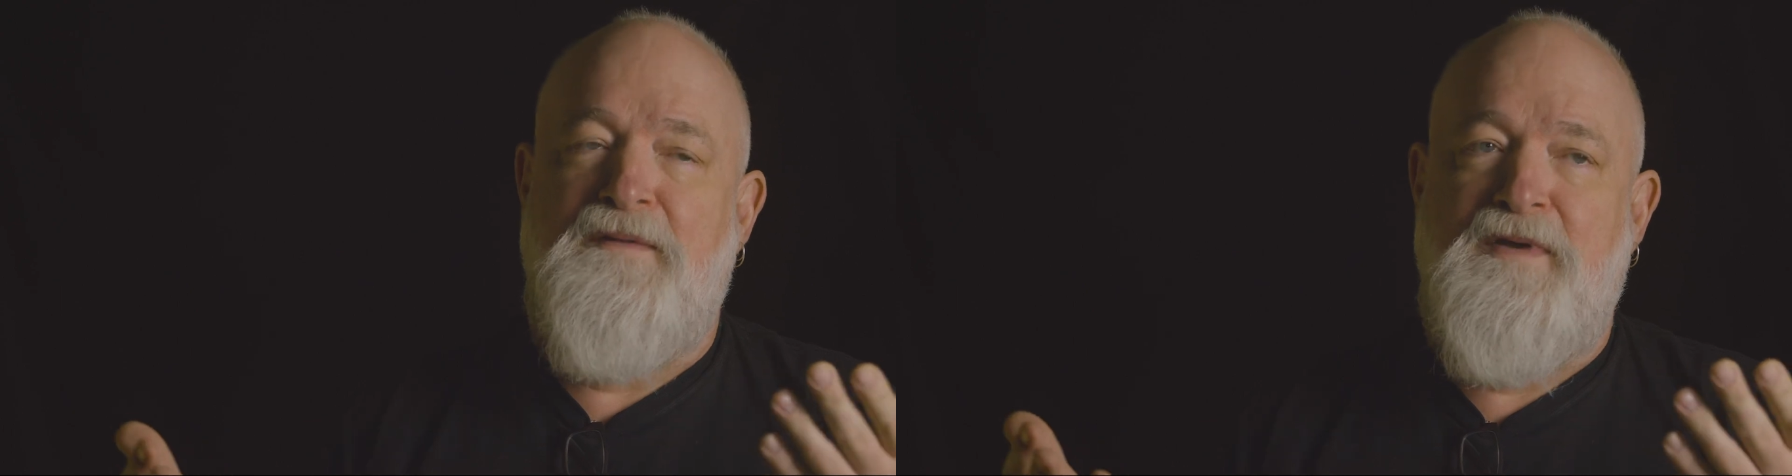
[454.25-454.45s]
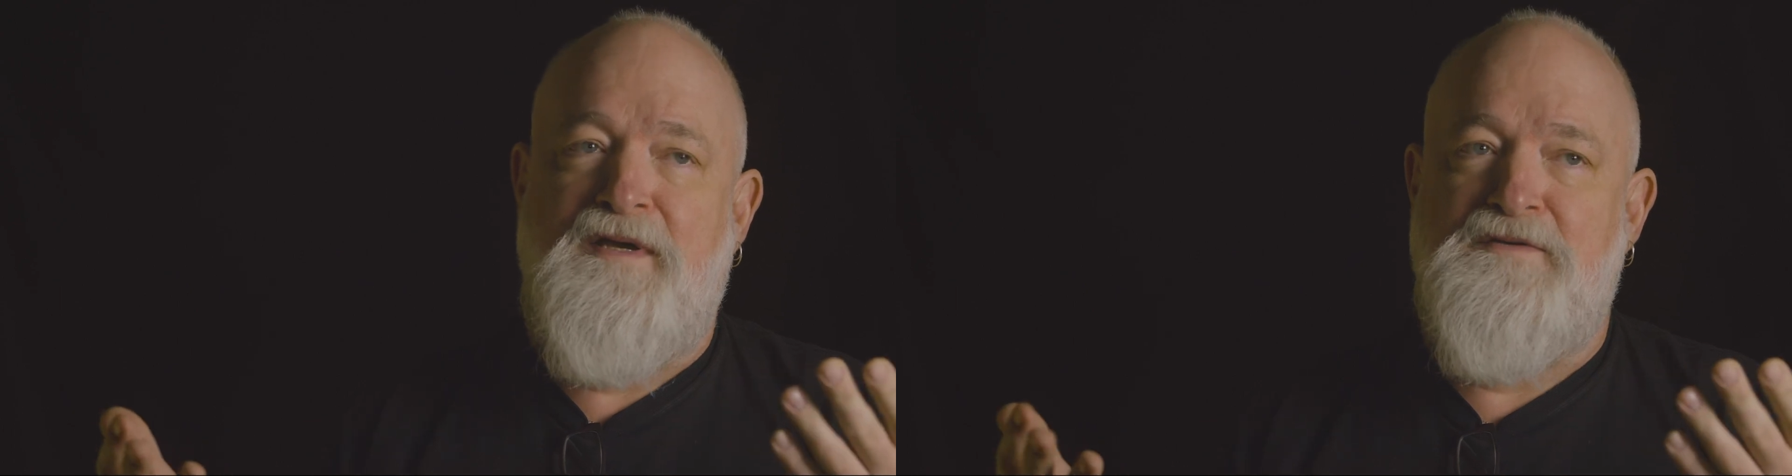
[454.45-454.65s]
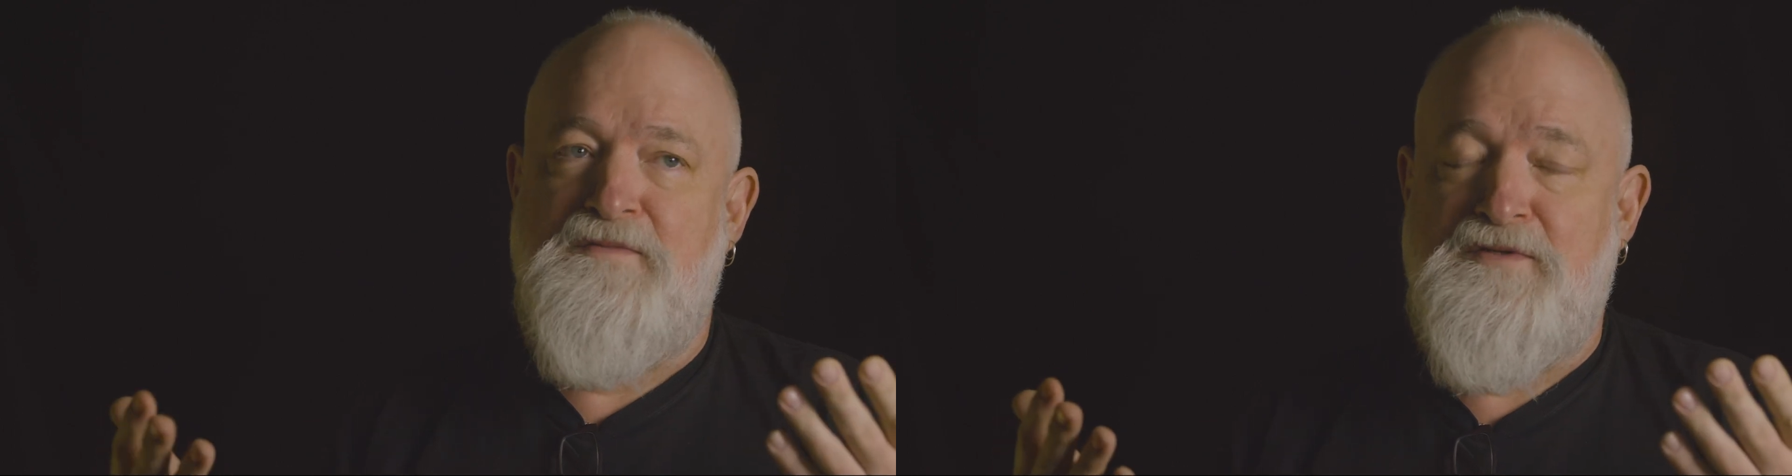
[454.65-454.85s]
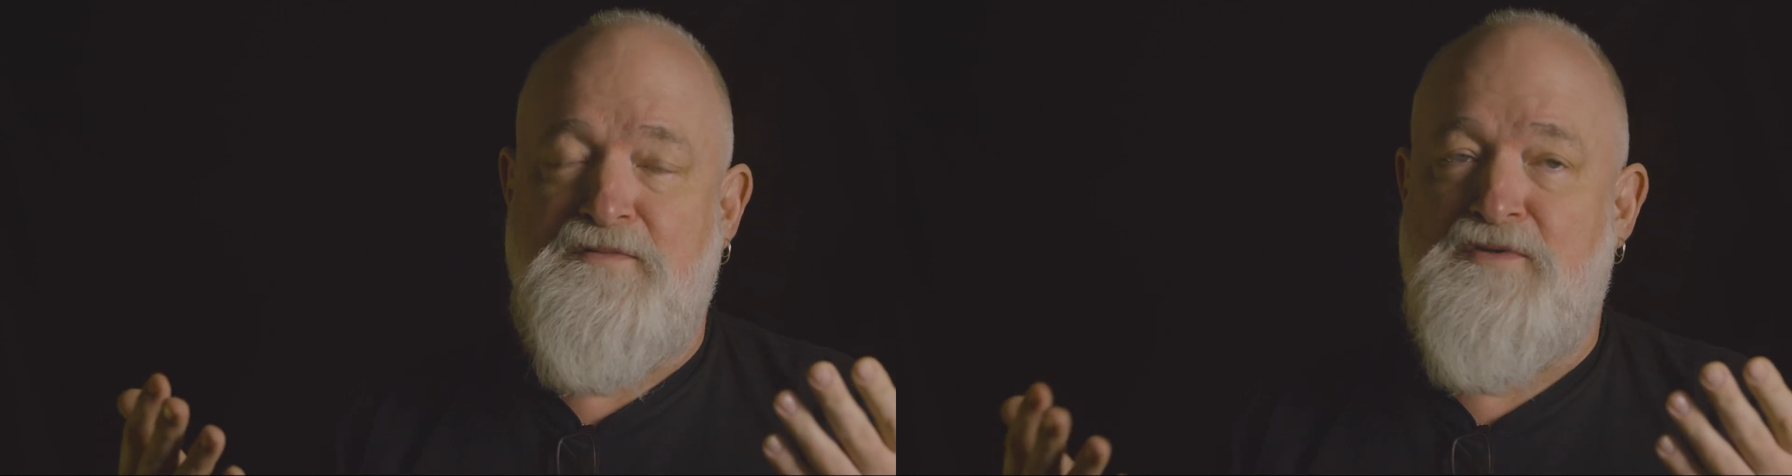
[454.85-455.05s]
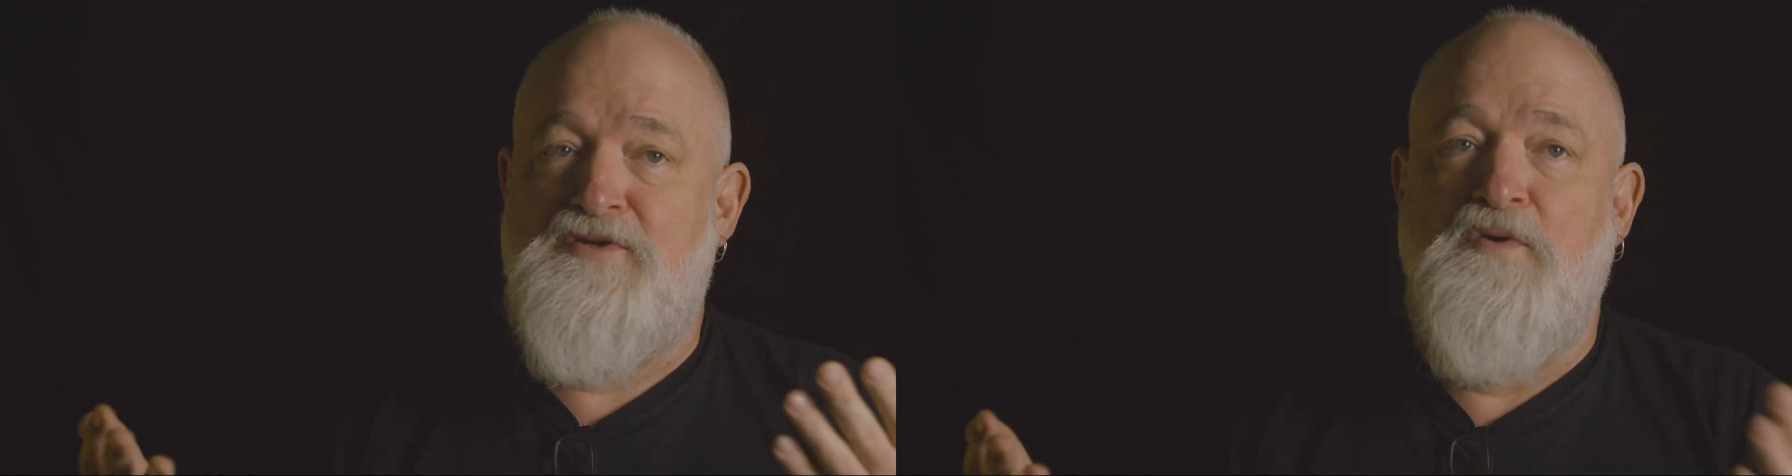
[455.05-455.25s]
thing because it
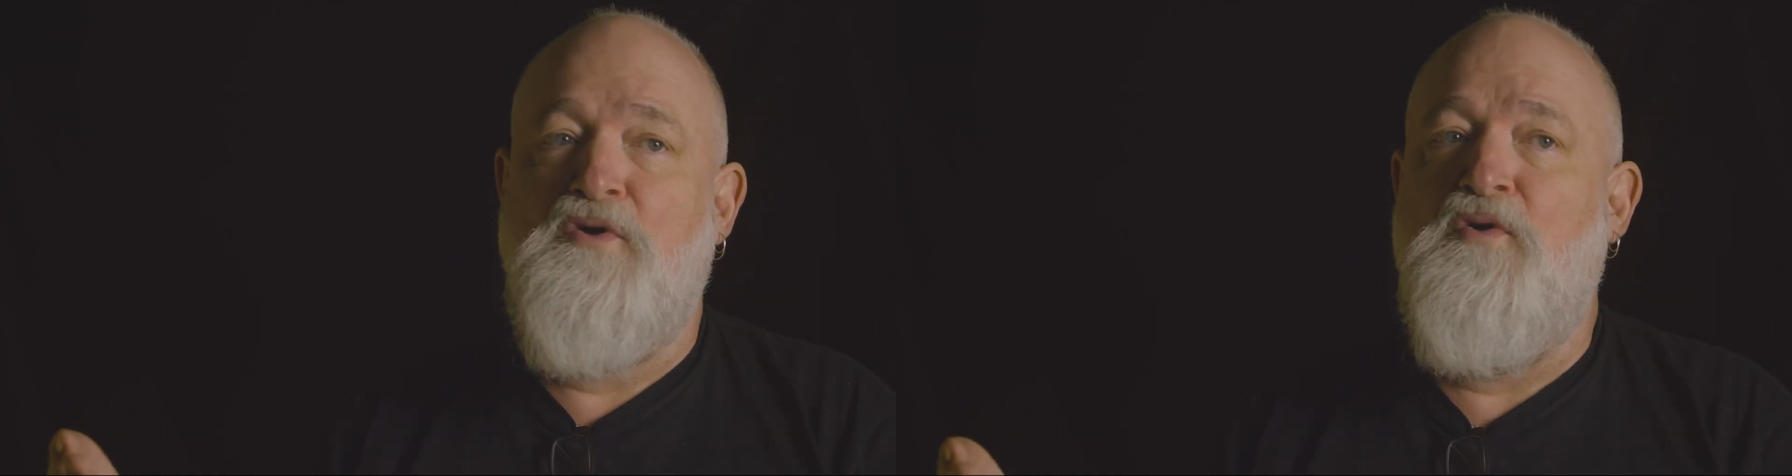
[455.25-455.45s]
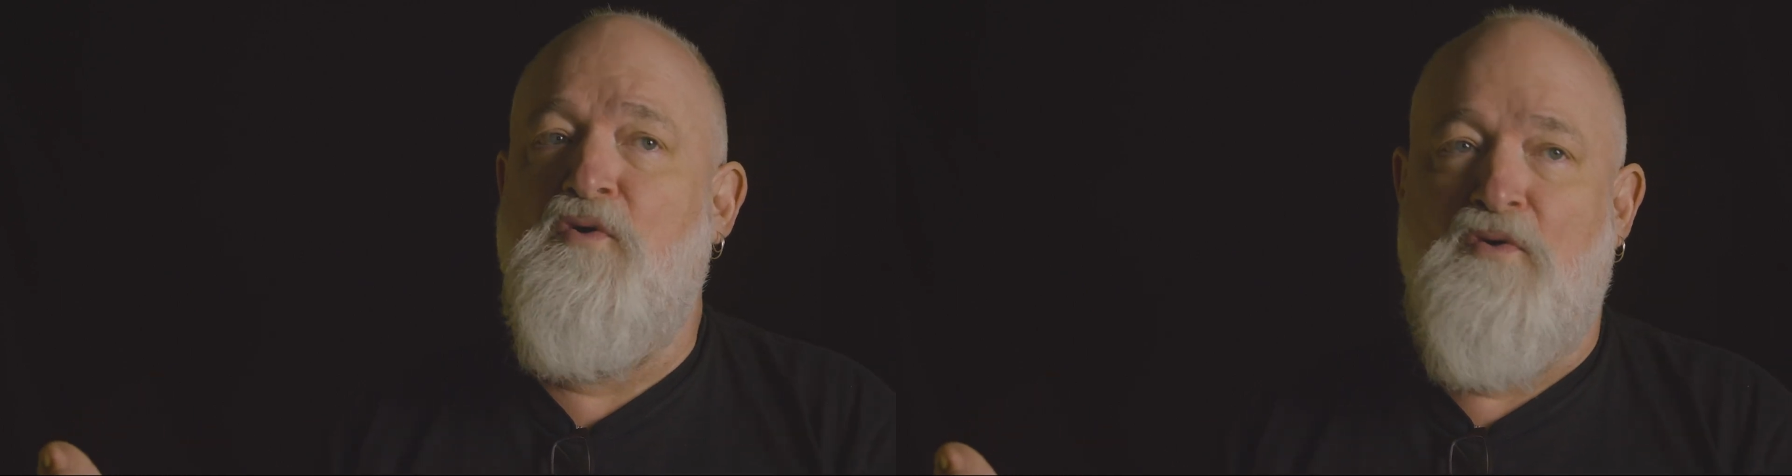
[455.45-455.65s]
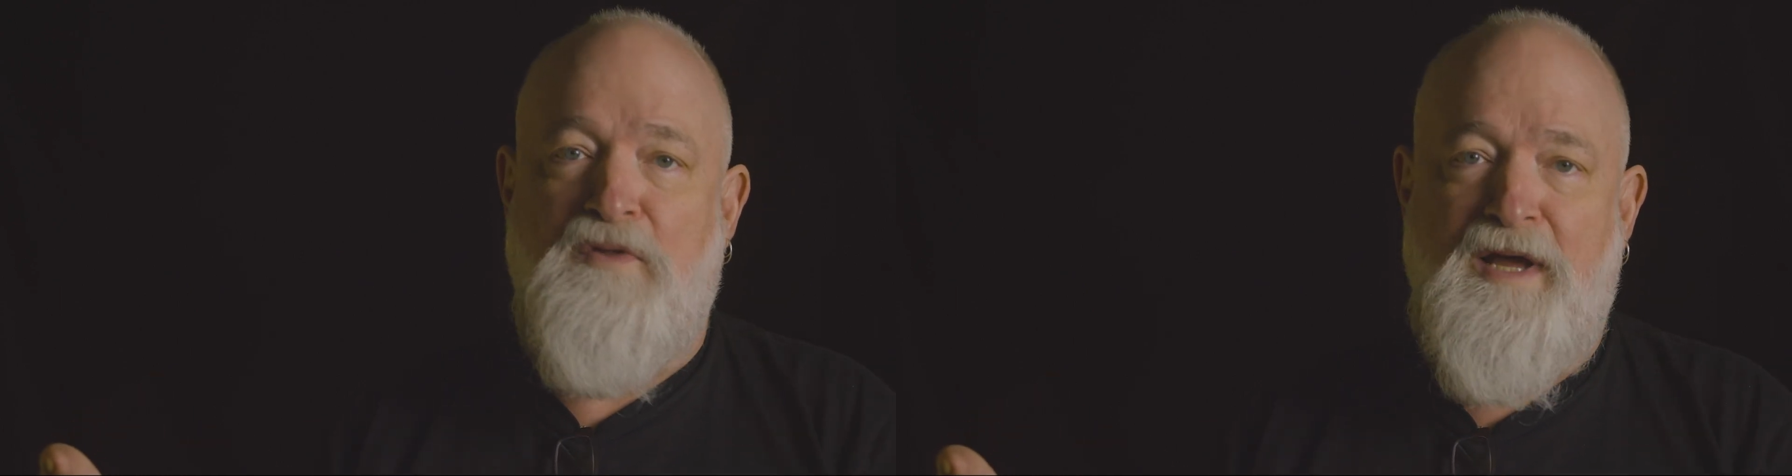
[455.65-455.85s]
was so cool.